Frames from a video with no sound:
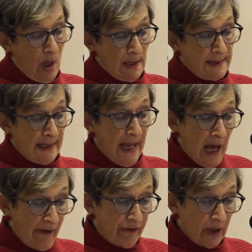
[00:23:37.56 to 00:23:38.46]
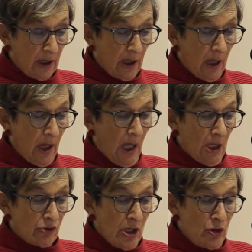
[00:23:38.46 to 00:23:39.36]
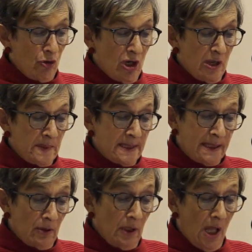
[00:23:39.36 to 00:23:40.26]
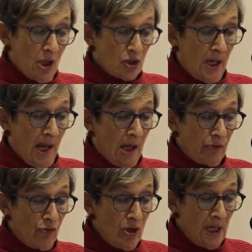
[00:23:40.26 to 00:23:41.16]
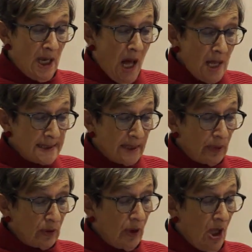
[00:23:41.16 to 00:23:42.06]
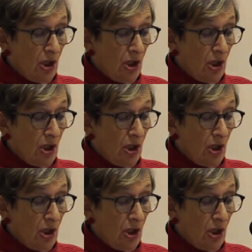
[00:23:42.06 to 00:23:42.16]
whereas in Africa, trade unionism is still largely unrealisable,